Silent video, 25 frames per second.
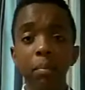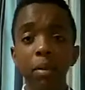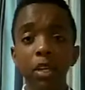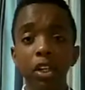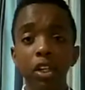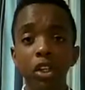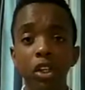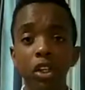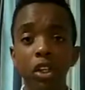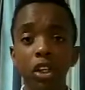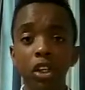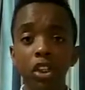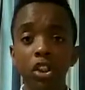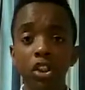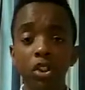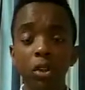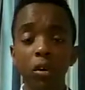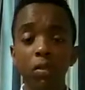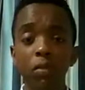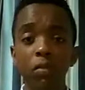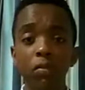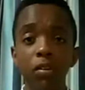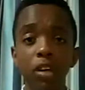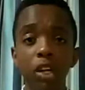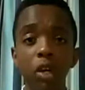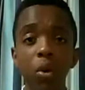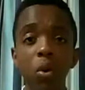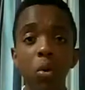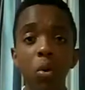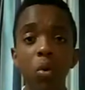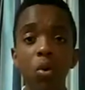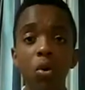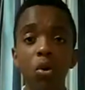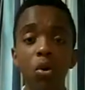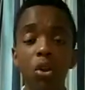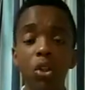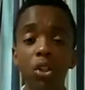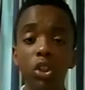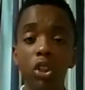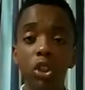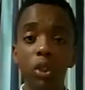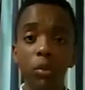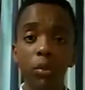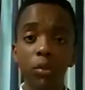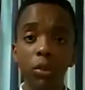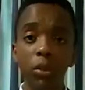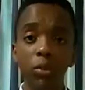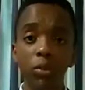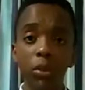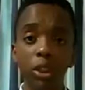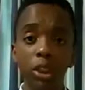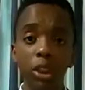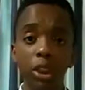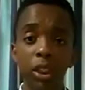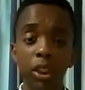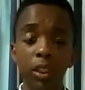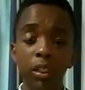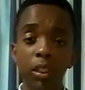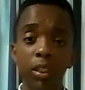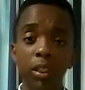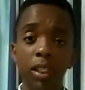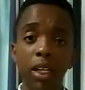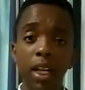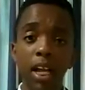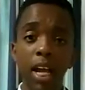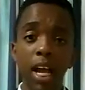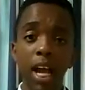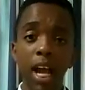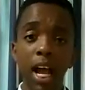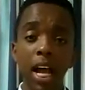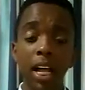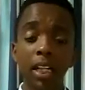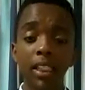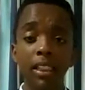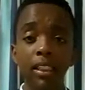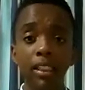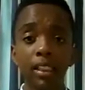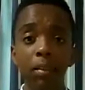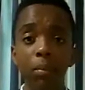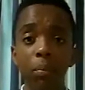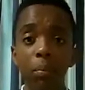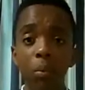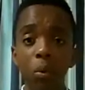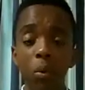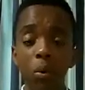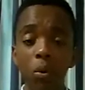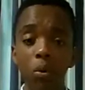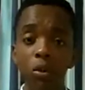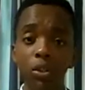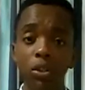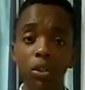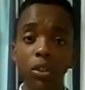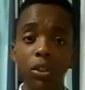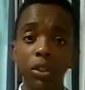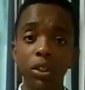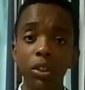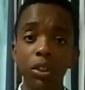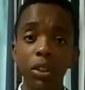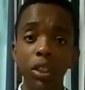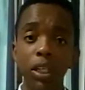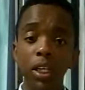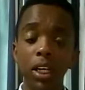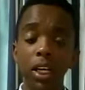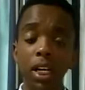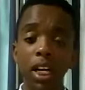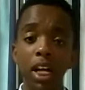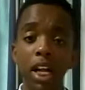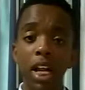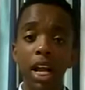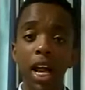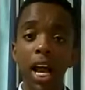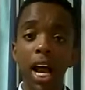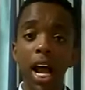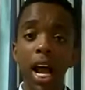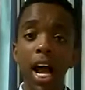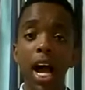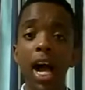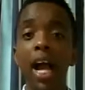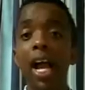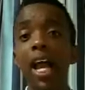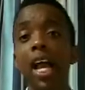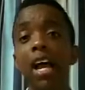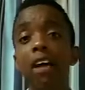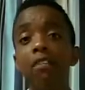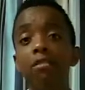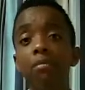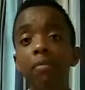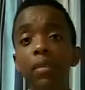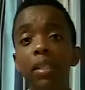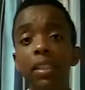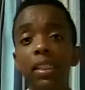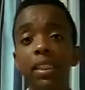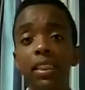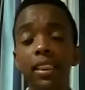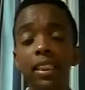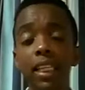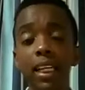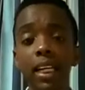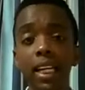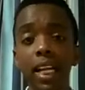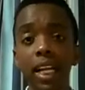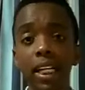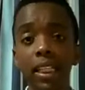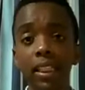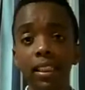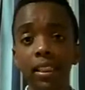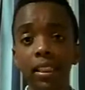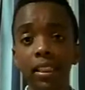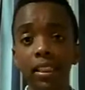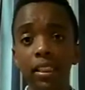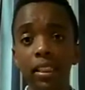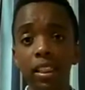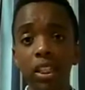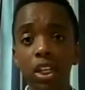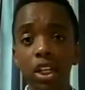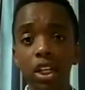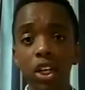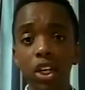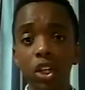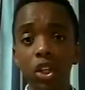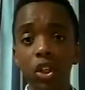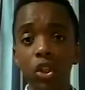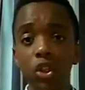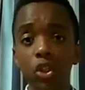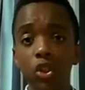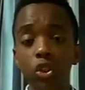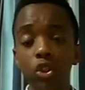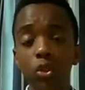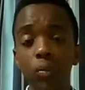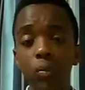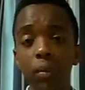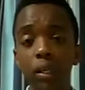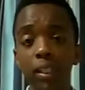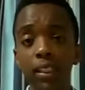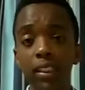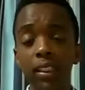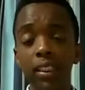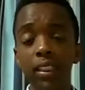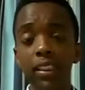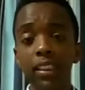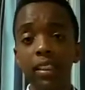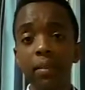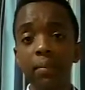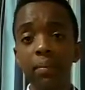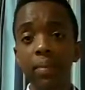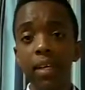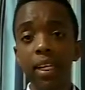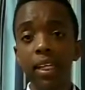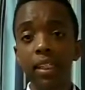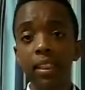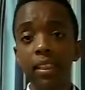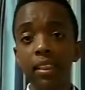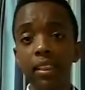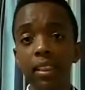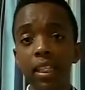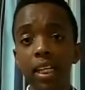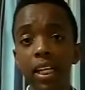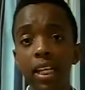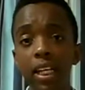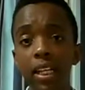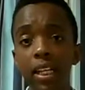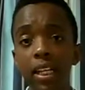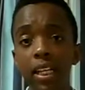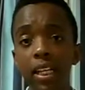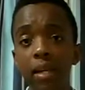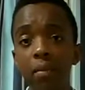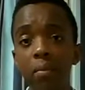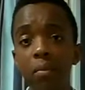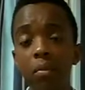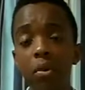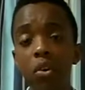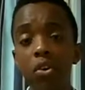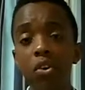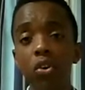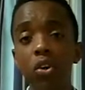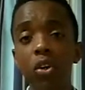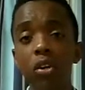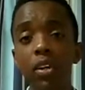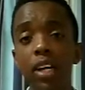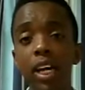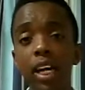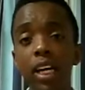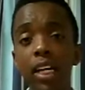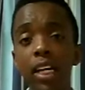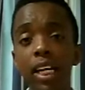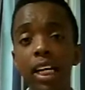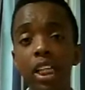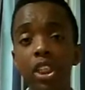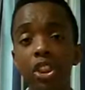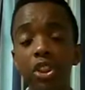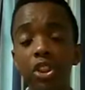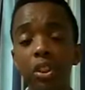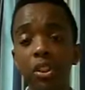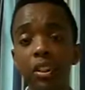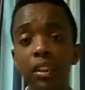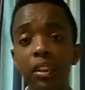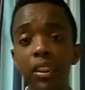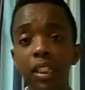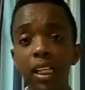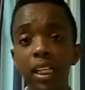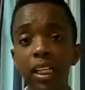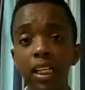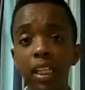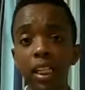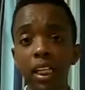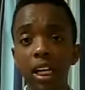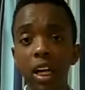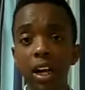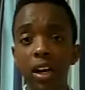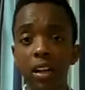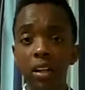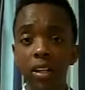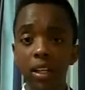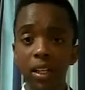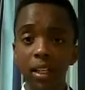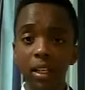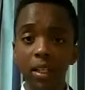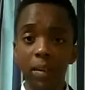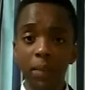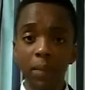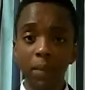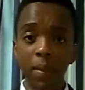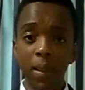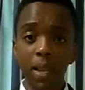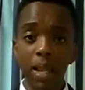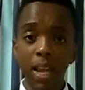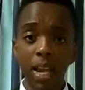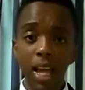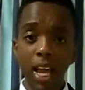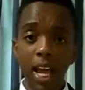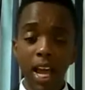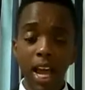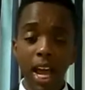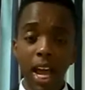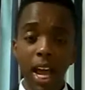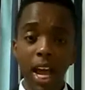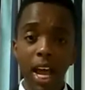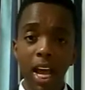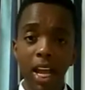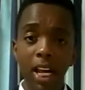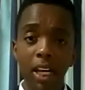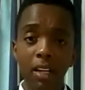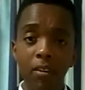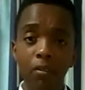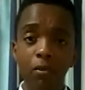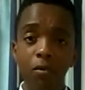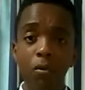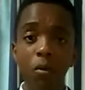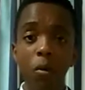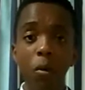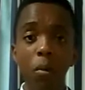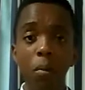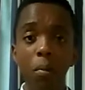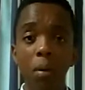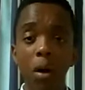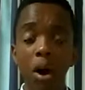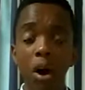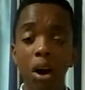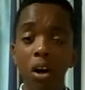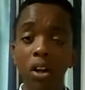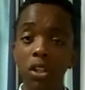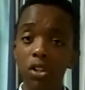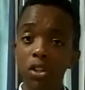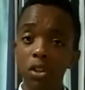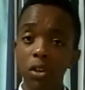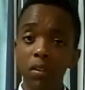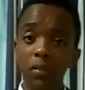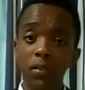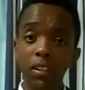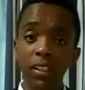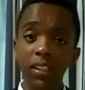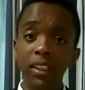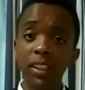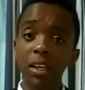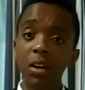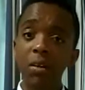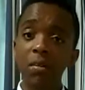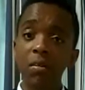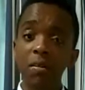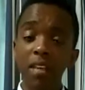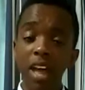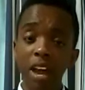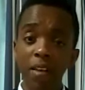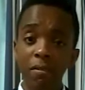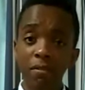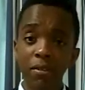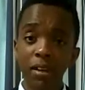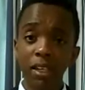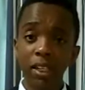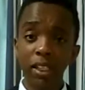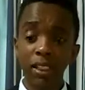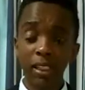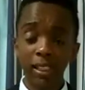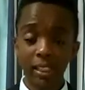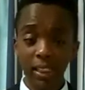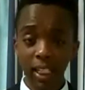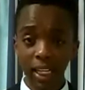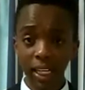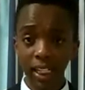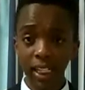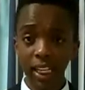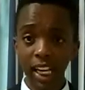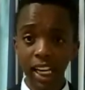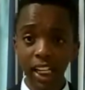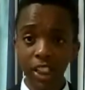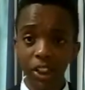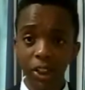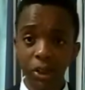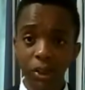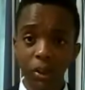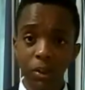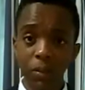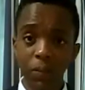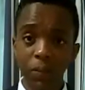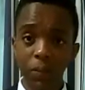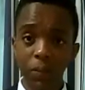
Because of your contribution and support, I have been selected to participate in the Model United Nations in Ghana and form part of the South African delegation.